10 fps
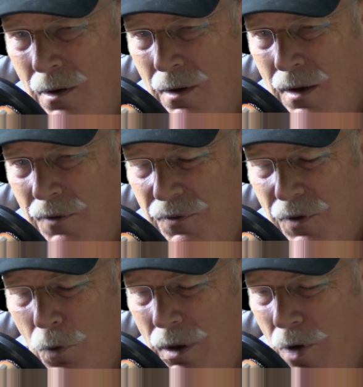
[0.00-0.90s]
If you want
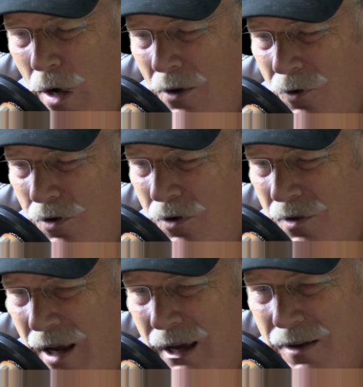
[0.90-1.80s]
to
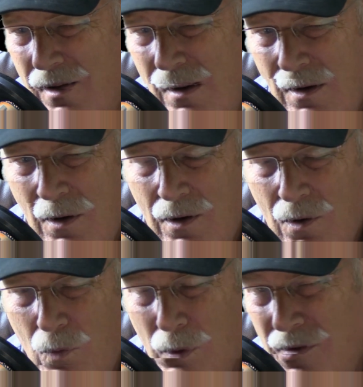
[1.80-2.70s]
understand,
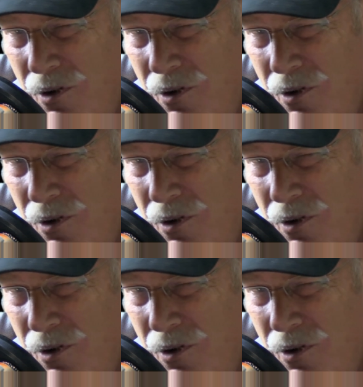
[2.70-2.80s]
was there a